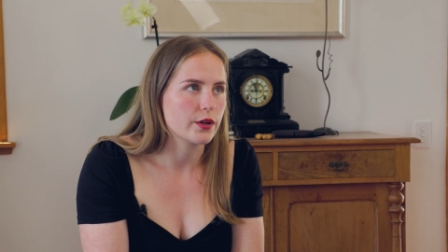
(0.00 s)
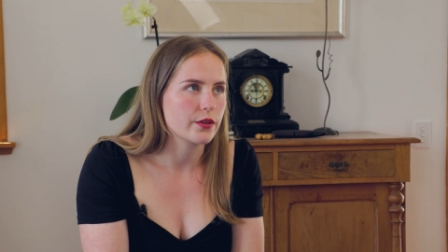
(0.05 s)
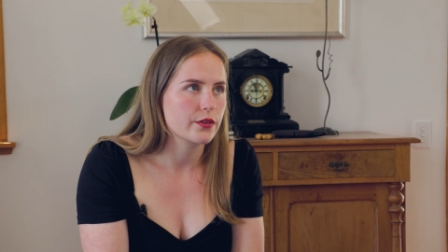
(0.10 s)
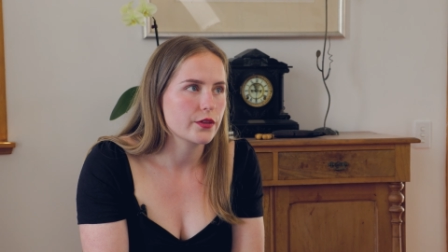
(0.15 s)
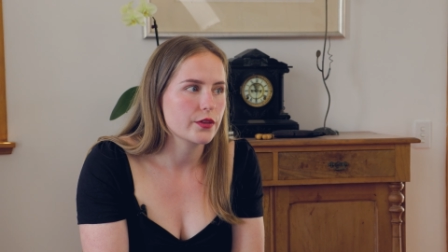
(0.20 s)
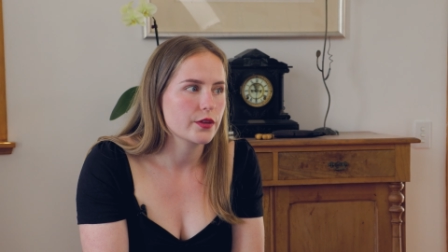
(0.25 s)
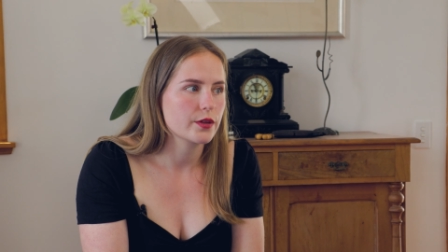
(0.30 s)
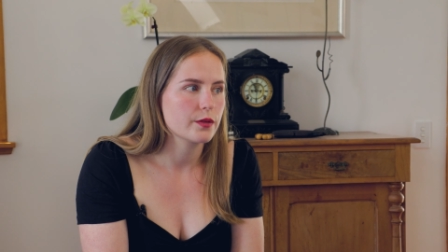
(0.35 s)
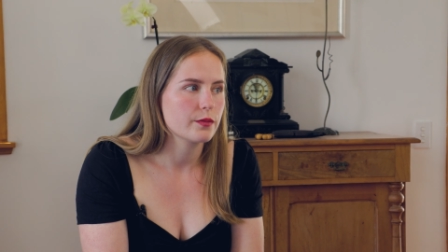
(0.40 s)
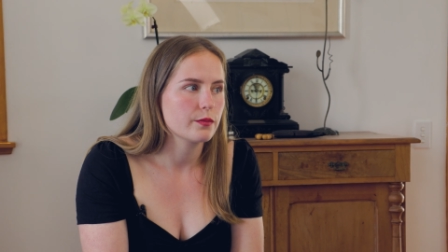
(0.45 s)

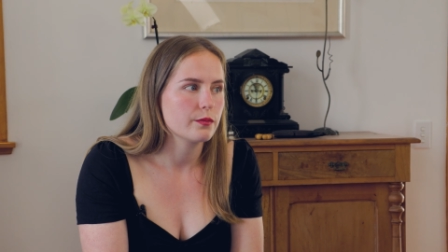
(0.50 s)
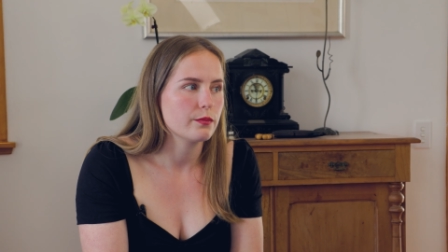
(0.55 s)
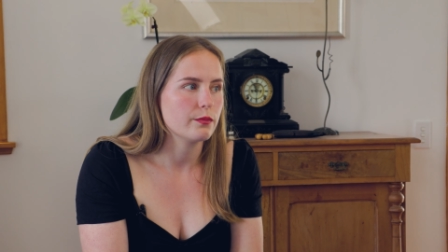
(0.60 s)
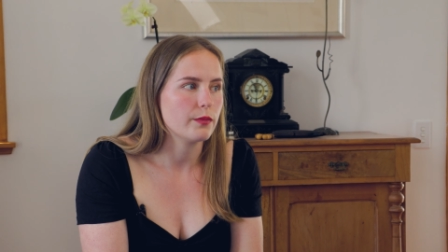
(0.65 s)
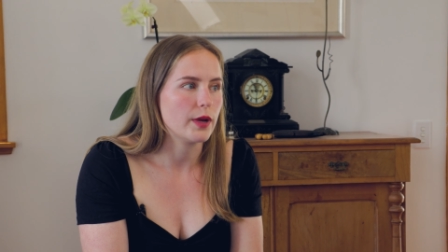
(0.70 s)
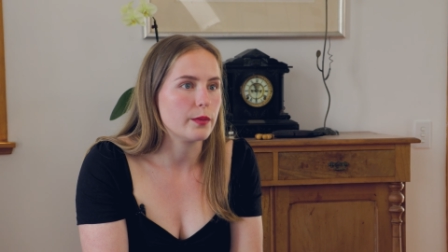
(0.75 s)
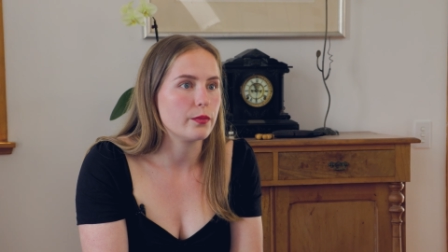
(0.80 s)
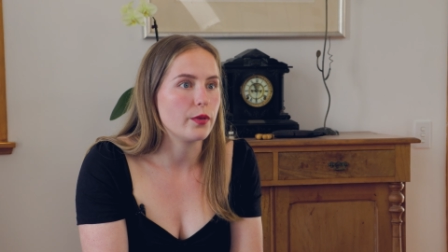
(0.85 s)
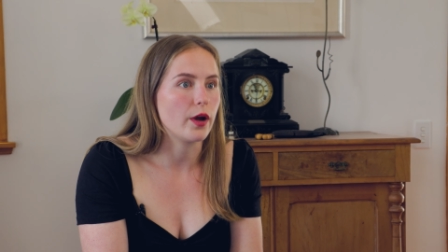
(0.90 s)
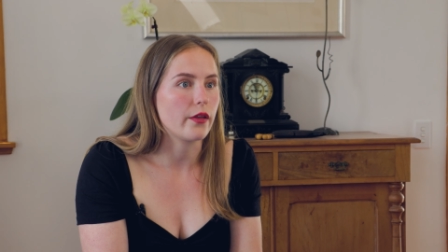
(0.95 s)
with
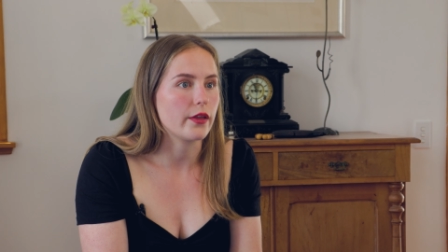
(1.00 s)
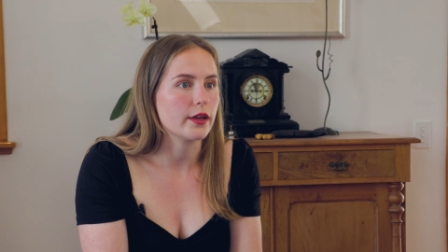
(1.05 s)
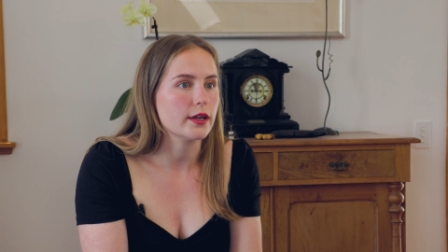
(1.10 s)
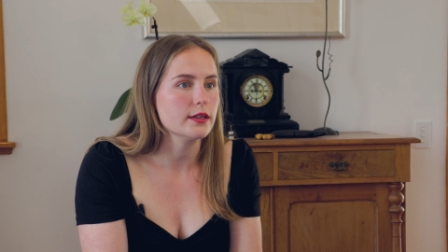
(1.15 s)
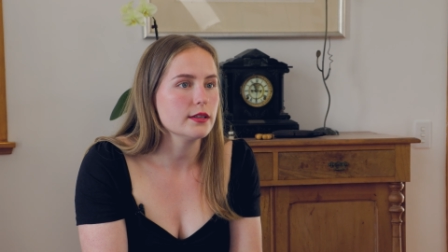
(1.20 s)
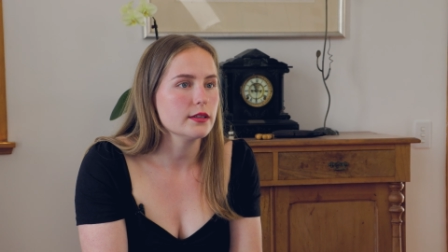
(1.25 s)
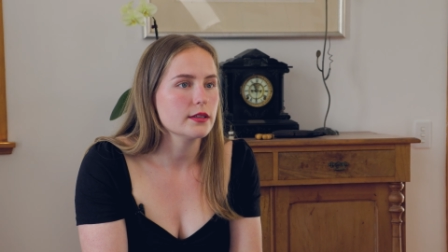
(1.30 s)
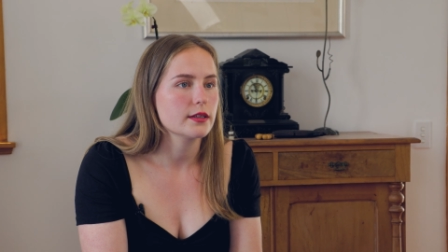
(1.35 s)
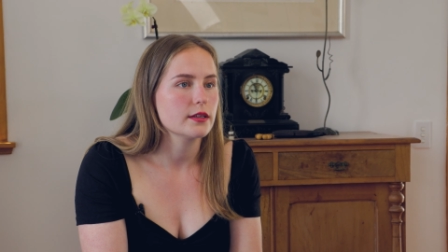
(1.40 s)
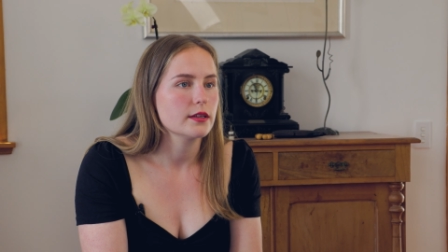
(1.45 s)
my
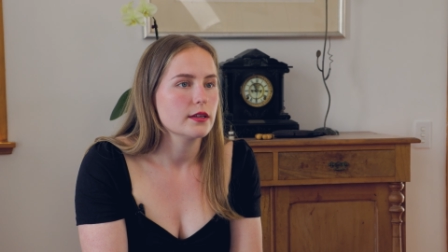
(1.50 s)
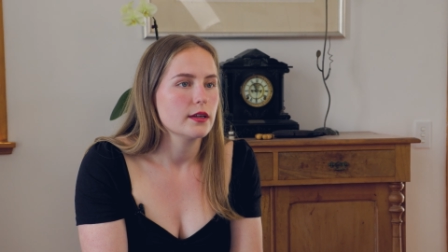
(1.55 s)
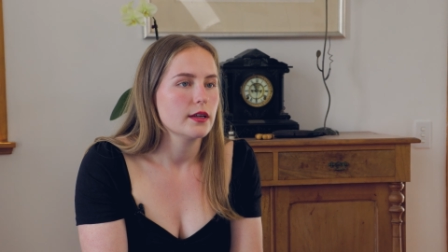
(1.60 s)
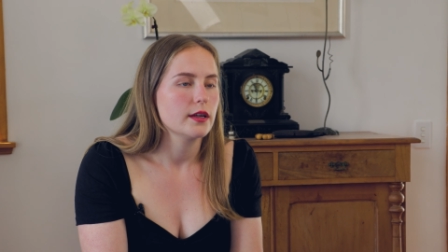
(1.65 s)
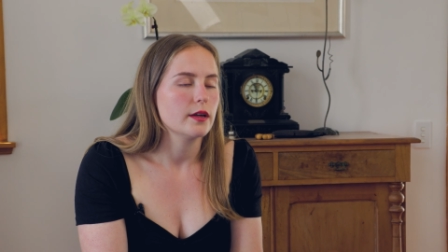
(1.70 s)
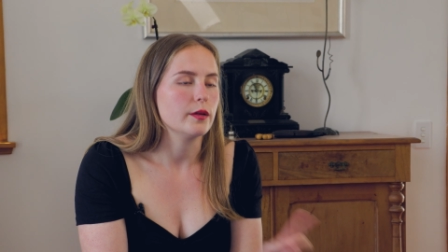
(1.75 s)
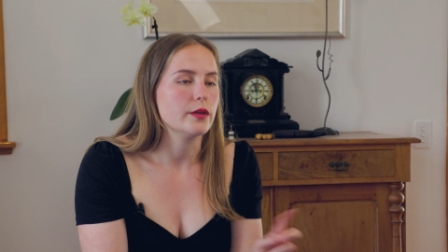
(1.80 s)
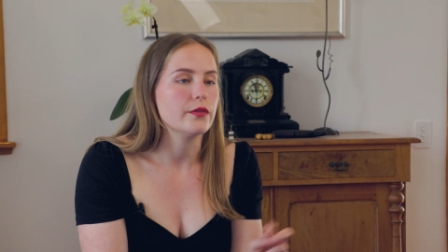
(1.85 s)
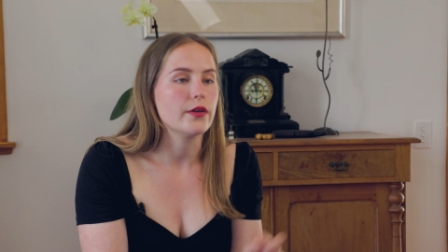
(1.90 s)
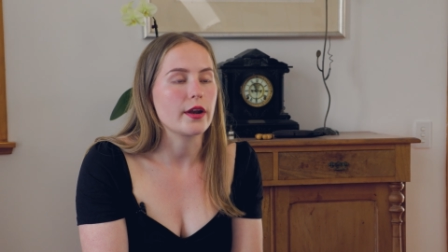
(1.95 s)
brother.
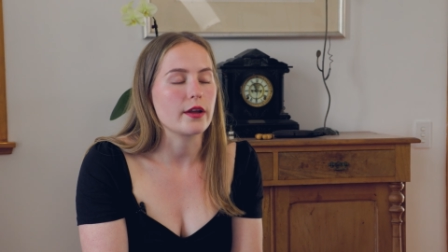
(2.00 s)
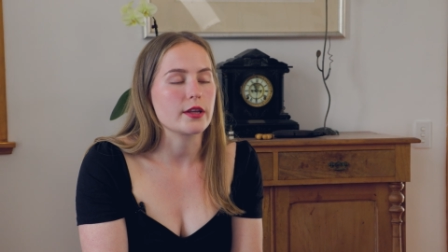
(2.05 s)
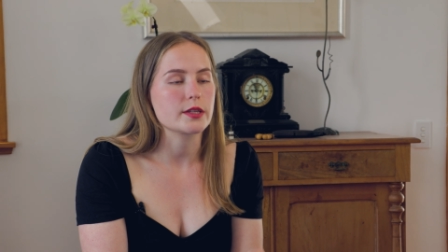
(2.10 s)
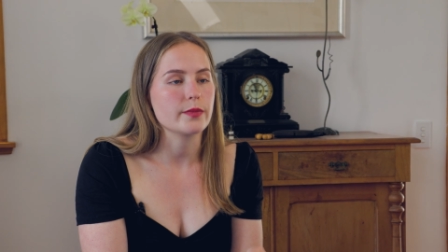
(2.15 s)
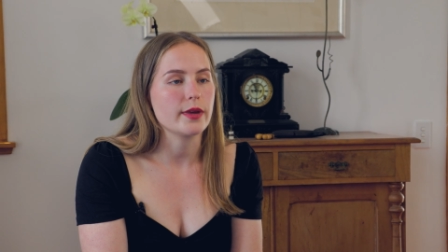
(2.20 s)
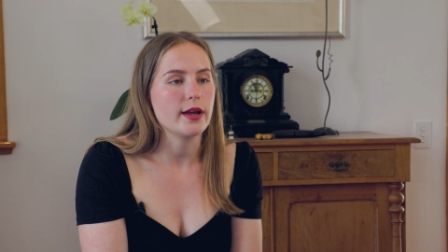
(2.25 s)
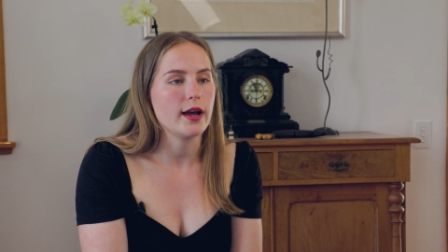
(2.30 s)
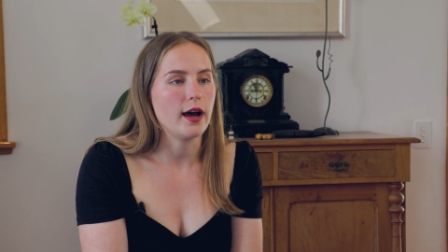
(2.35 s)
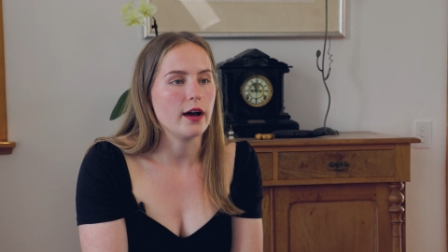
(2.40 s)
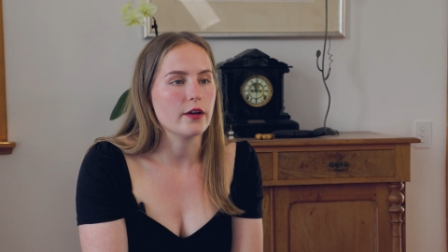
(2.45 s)
We found out it's
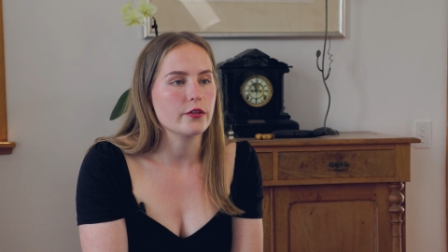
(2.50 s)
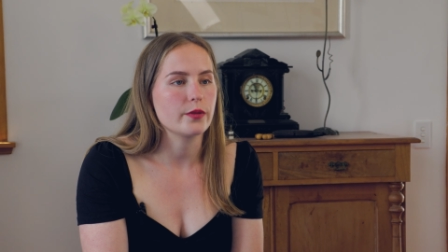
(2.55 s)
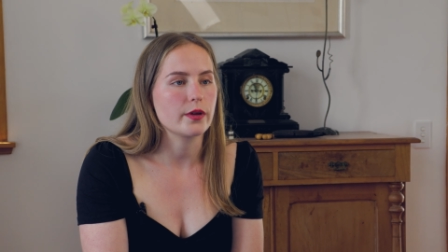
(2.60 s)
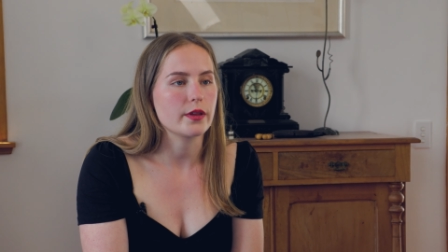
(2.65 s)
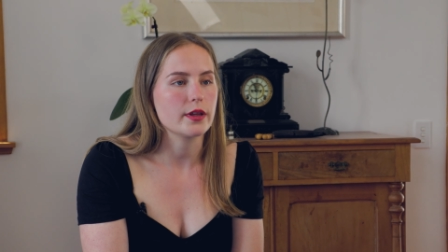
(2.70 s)
my half